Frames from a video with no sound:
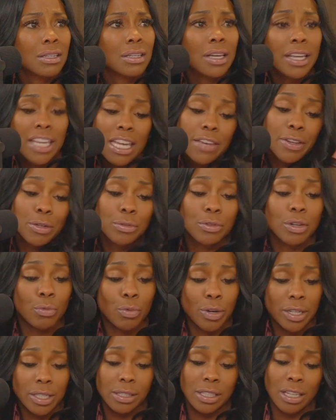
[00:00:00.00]
He even
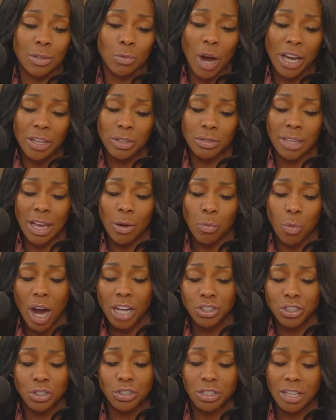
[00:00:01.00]
went and said, that
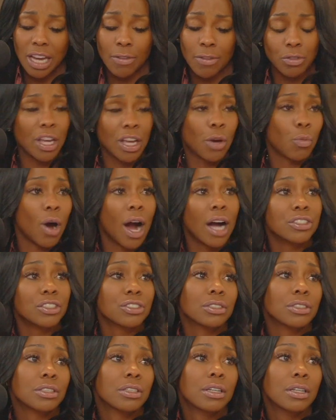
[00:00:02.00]
watch you should have on that
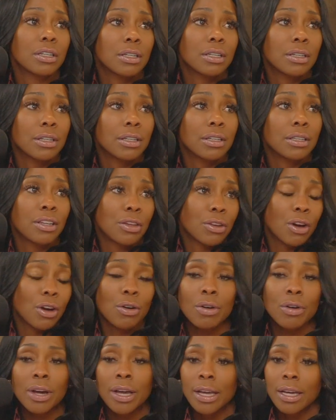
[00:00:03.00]
watch,
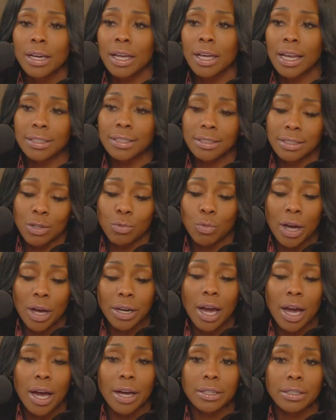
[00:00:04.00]
And I said, why
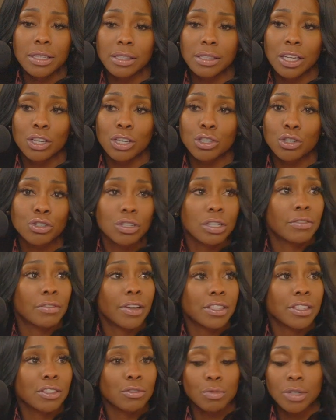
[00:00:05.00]
not? He said, because you should
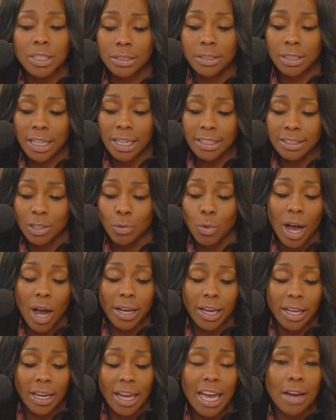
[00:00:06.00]
invest in real estate. I said, why
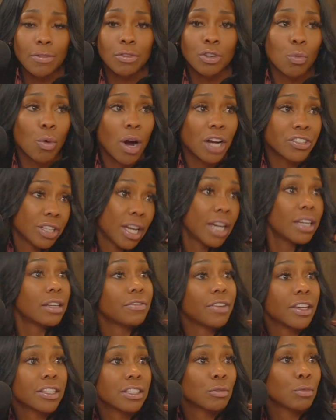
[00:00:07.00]
can't I have on a watch and
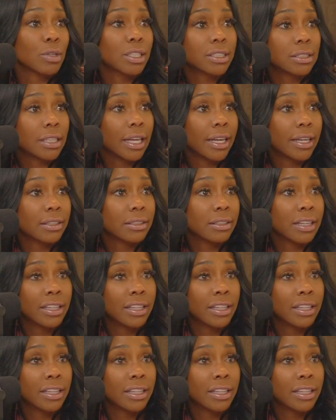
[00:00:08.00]
invest in real estate?